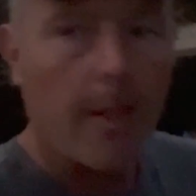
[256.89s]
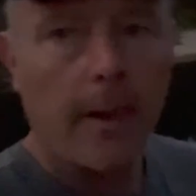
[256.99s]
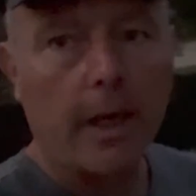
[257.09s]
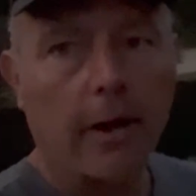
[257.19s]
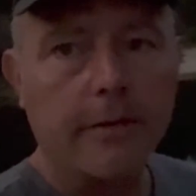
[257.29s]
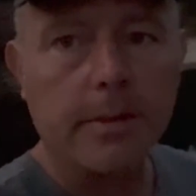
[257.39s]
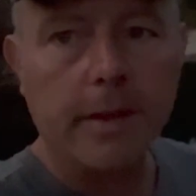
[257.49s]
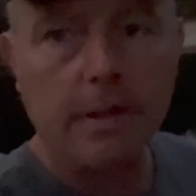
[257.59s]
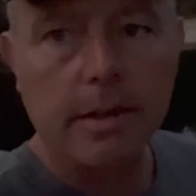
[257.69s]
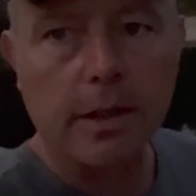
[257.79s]
And it obviously
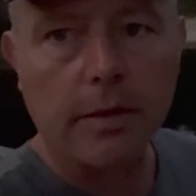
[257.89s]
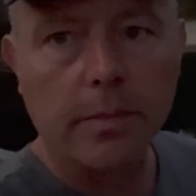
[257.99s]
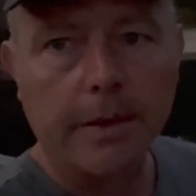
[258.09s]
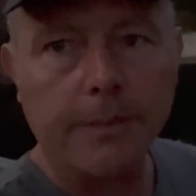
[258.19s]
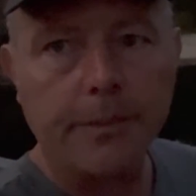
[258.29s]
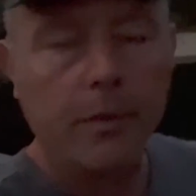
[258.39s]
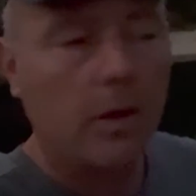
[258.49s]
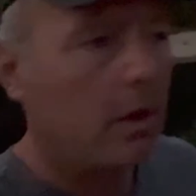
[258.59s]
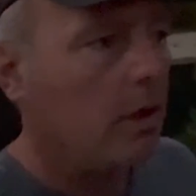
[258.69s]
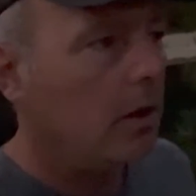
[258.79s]
makes a sound, but
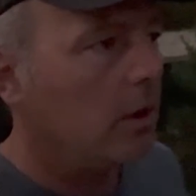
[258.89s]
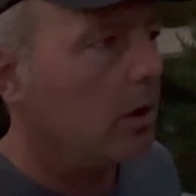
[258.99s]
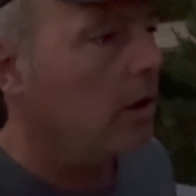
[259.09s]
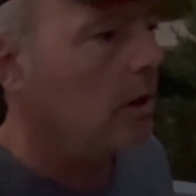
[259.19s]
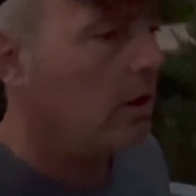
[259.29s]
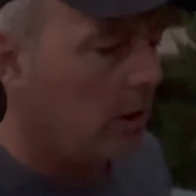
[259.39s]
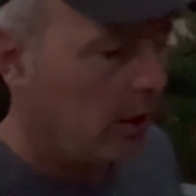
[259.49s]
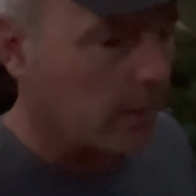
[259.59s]
an